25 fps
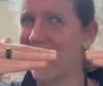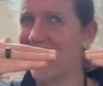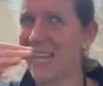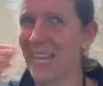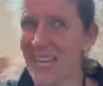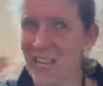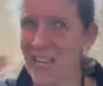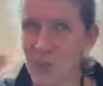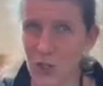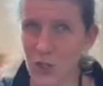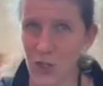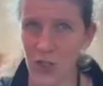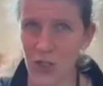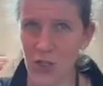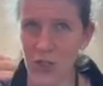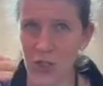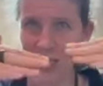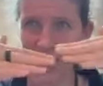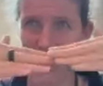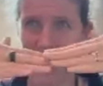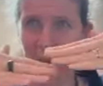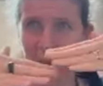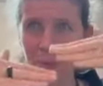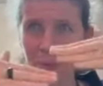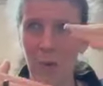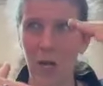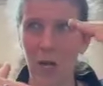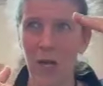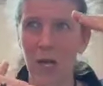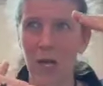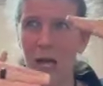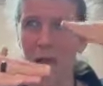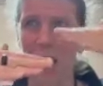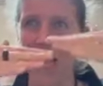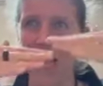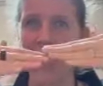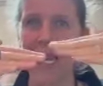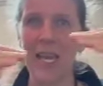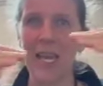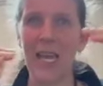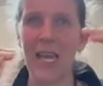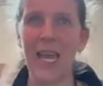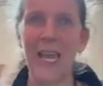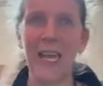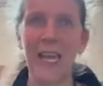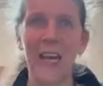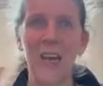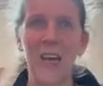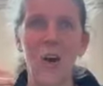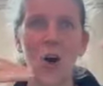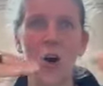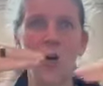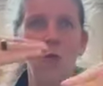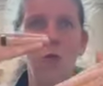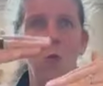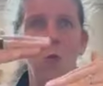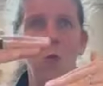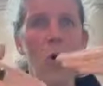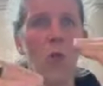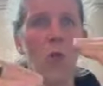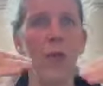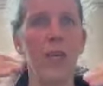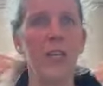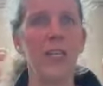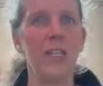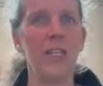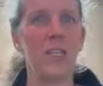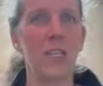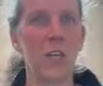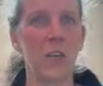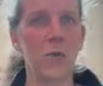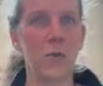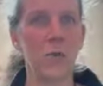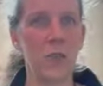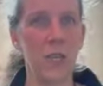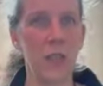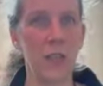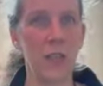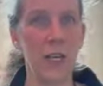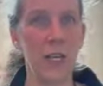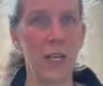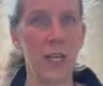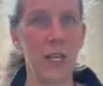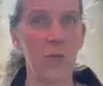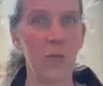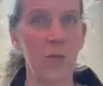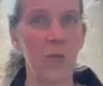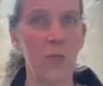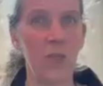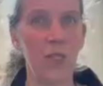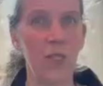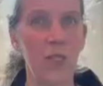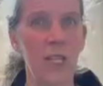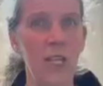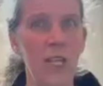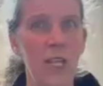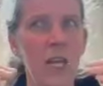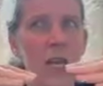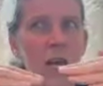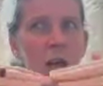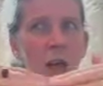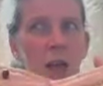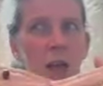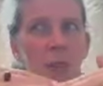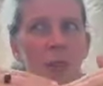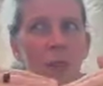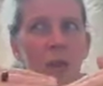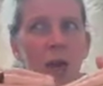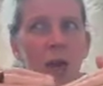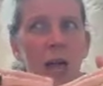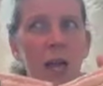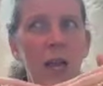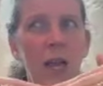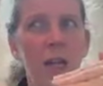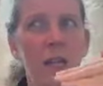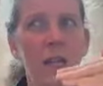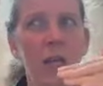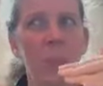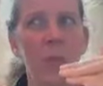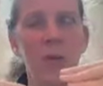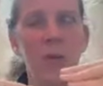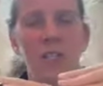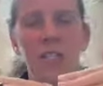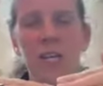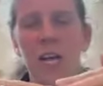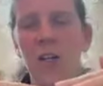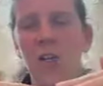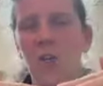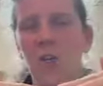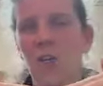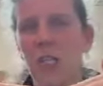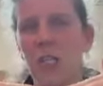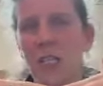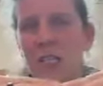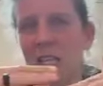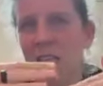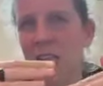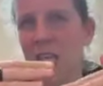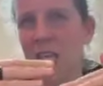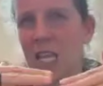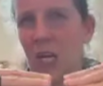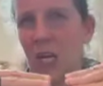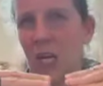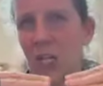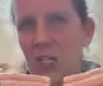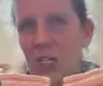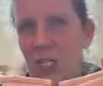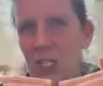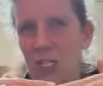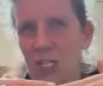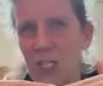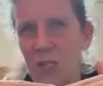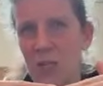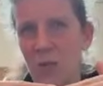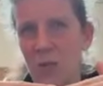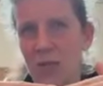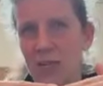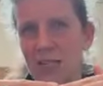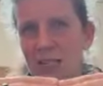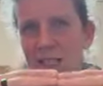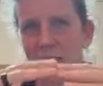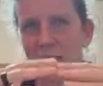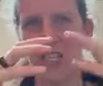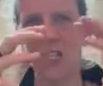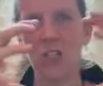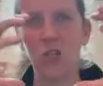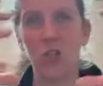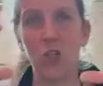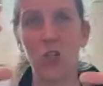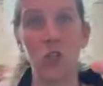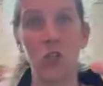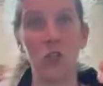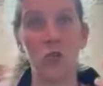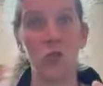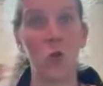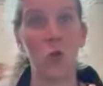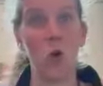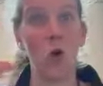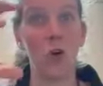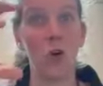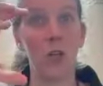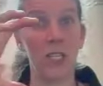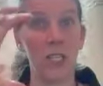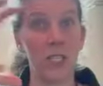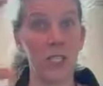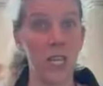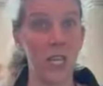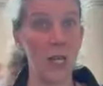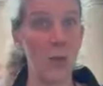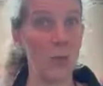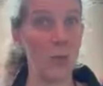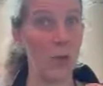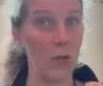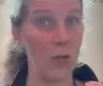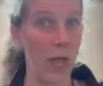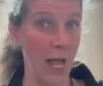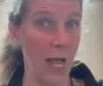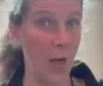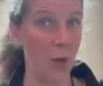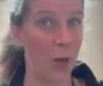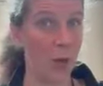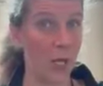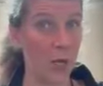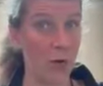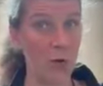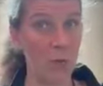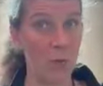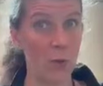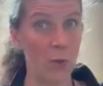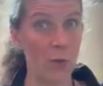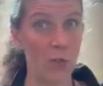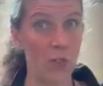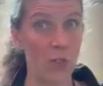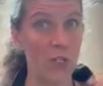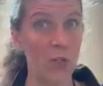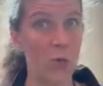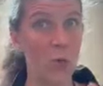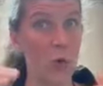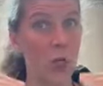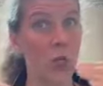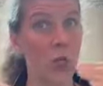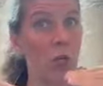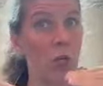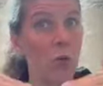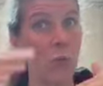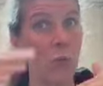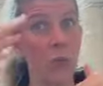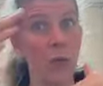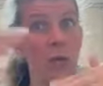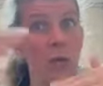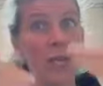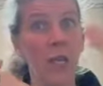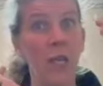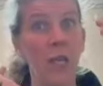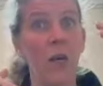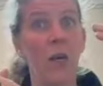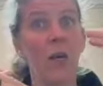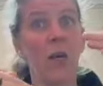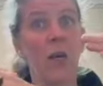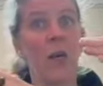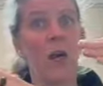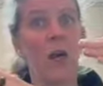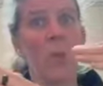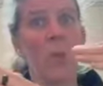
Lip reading: niche, the same layer of what they serve within that community, then the potential is the ecosystem isn't as strong, stable, healthy, robust as what it could be